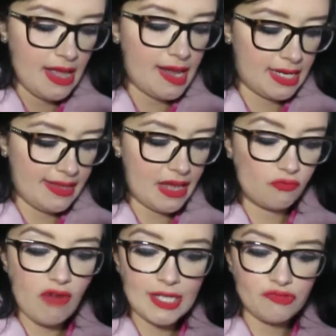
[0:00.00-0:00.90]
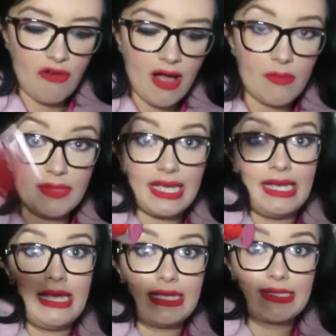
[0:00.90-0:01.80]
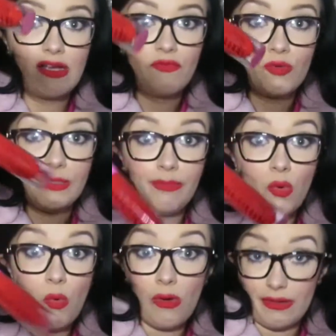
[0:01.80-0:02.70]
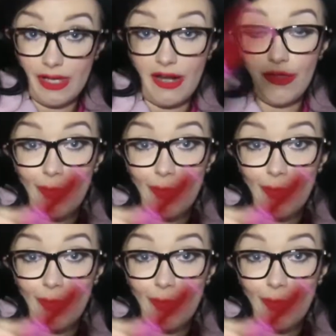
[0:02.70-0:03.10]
And then Redrum is, I've already bought another